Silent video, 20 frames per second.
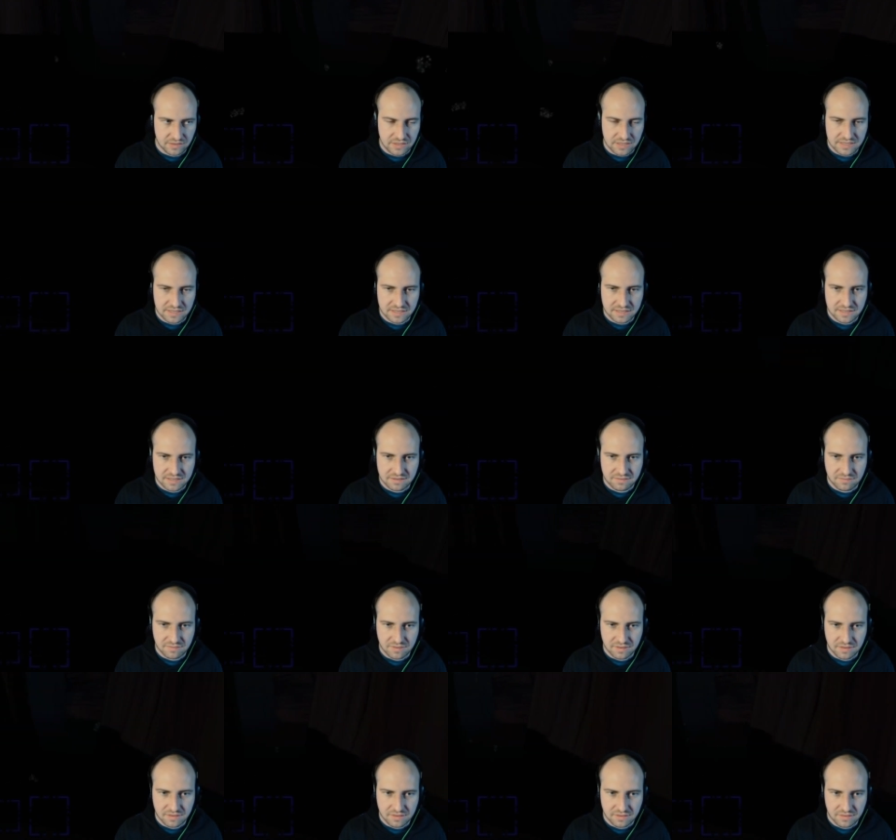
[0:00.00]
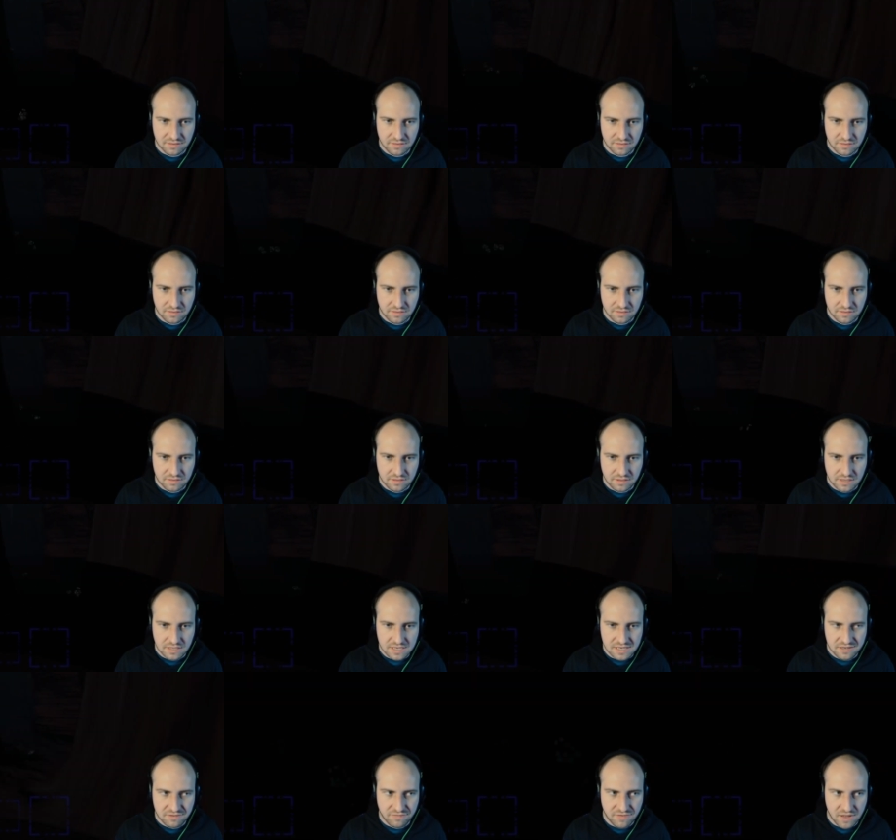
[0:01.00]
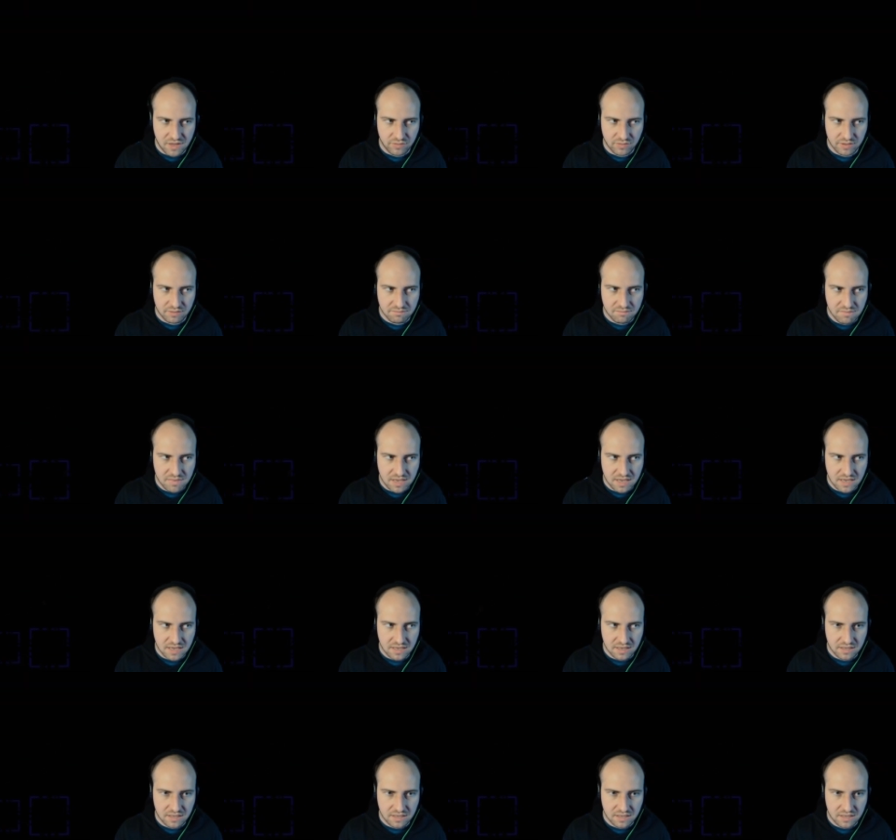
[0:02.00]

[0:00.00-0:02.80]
he's he's following me.